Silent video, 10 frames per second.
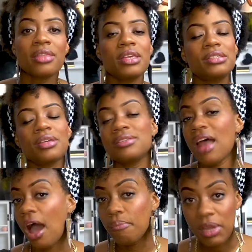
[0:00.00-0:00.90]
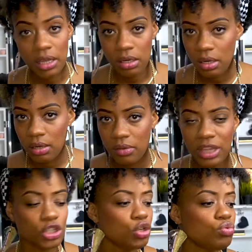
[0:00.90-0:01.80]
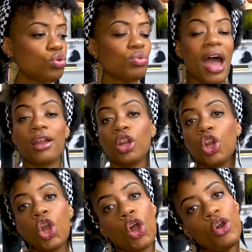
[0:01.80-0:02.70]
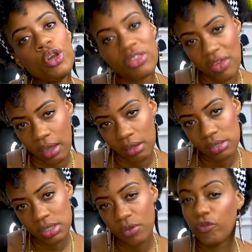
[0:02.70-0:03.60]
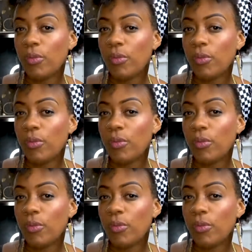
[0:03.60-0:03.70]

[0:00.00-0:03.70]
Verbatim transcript: This does not mean that you do not learn things